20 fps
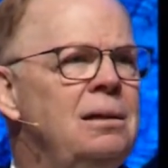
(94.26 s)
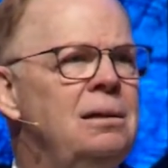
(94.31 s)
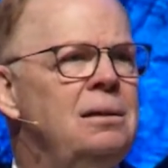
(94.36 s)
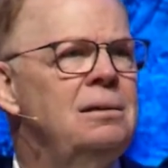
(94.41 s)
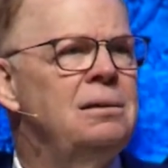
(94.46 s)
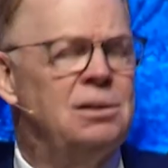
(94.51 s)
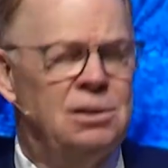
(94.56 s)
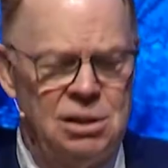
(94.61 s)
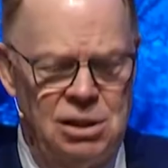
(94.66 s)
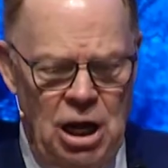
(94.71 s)

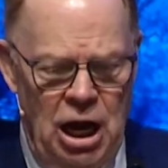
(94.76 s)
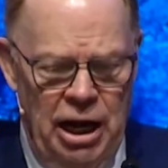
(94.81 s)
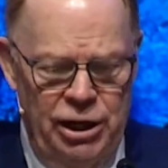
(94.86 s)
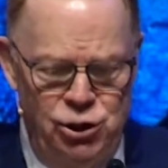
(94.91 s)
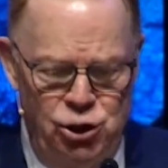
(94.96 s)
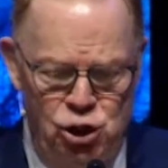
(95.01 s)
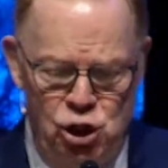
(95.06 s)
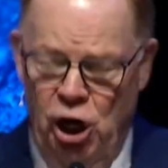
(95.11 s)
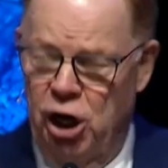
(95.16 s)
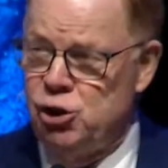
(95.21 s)
it's
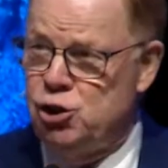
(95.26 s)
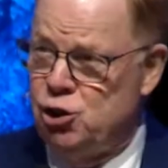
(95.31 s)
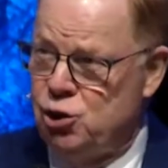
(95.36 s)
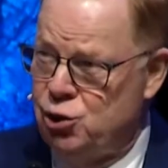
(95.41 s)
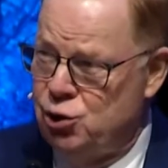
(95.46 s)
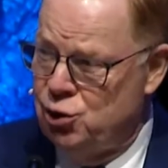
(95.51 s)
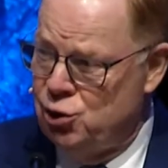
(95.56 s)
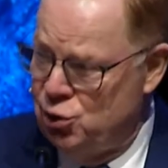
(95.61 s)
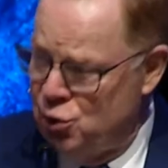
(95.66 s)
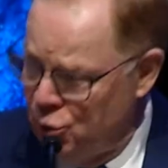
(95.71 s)
not just
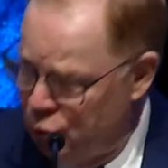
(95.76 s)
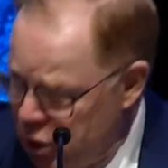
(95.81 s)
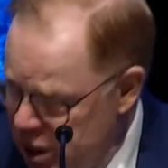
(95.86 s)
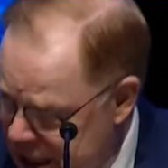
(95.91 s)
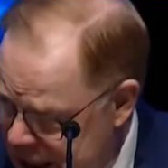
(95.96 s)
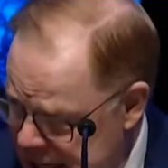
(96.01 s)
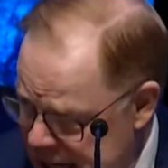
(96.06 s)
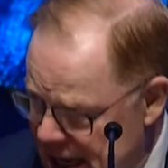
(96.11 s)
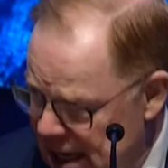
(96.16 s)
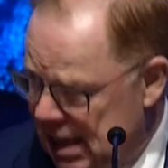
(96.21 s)
a
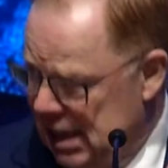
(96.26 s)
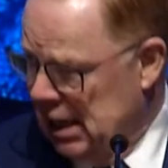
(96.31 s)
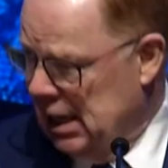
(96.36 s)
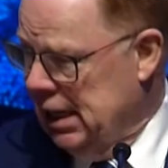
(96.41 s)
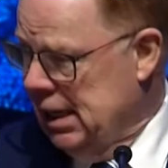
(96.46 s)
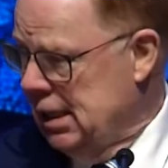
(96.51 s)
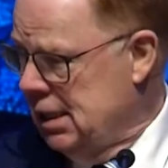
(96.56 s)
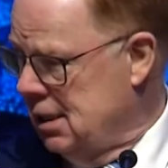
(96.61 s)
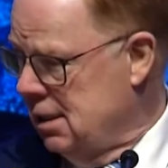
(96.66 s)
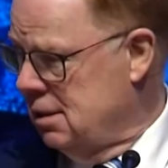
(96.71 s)

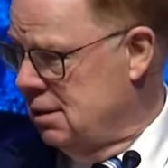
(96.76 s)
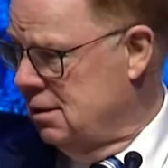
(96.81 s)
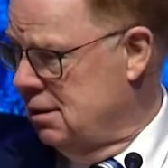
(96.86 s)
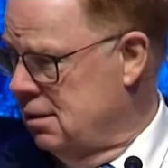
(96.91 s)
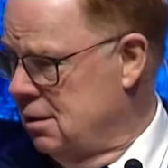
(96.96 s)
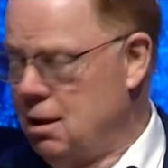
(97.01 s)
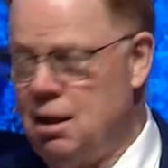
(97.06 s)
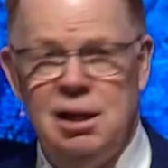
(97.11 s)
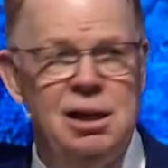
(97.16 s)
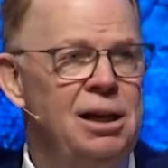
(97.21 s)
rekindling,
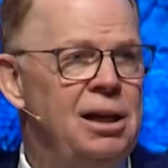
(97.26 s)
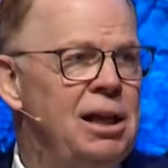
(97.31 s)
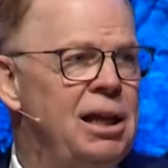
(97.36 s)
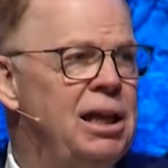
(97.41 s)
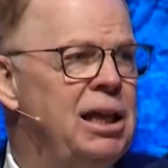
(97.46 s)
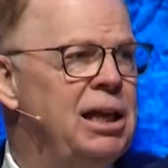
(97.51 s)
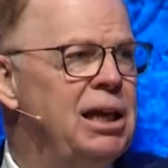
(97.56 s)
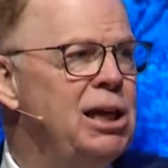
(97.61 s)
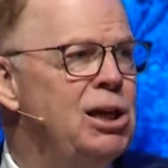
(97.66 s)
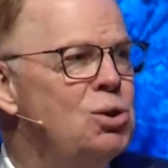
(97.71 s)

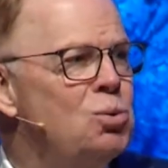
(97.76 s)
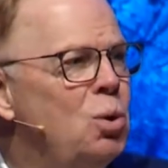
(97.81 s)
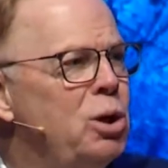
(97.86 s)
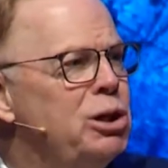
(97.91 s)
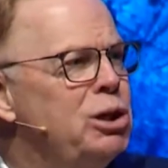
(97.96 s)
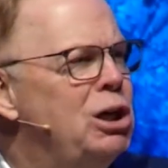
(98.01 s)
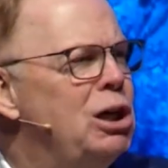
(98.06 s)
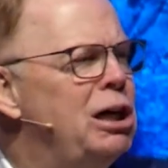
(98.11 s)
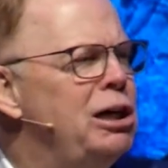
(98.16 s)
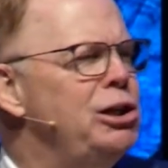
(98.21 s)
it's
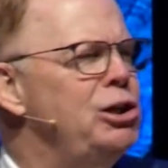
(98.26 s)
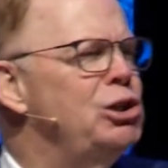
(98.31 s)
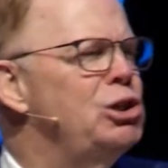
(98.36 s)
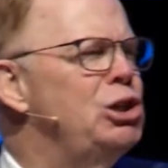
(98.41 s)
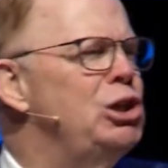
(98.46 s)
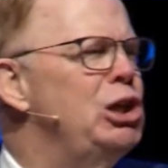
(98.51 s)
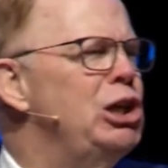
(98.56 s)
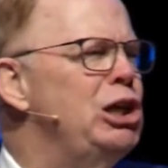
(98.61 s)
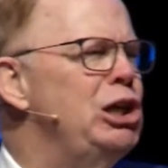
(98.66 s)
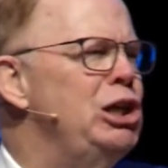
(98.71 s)
what God has
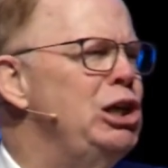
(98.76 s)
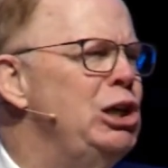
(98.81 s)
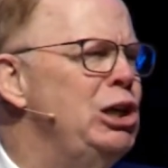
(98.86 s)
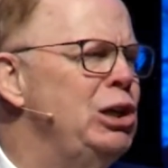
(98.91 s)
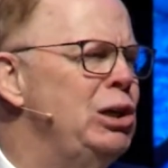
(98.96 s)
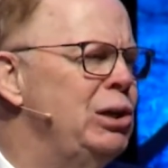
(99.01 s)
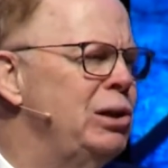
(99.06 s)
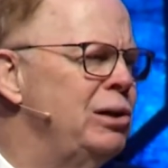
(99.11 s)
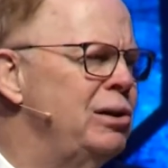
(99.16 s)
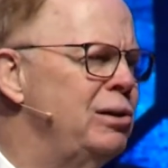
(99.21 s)

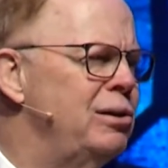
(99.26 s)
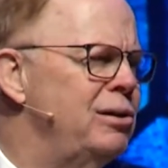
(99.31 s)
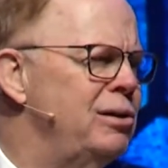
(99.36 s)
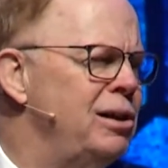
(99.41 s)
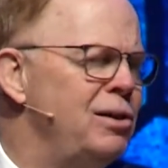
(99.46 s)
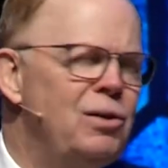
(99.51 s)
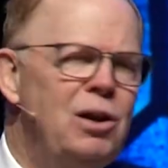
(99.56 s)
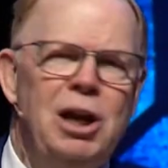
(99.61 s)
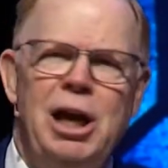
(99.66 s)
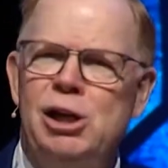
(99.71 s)
done
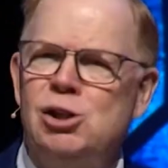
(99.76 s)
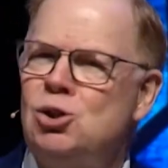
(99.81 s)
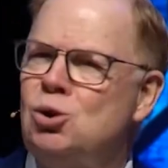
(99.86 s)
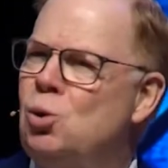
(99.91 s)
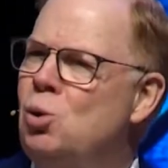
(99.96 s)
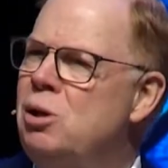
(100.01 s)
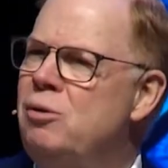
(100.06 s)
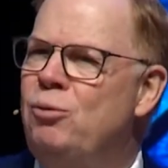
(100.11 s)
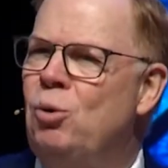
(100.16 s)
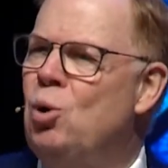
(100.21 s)
in the last
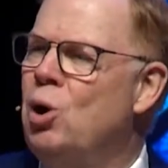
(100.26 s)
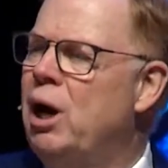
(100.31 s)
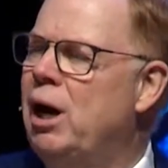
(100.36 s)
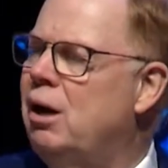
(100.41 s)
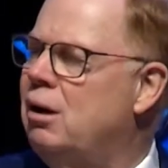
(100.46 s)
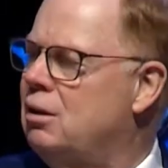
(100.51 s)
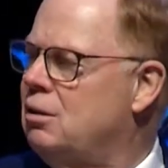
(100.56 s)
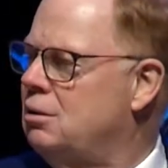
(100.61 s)
24 hours.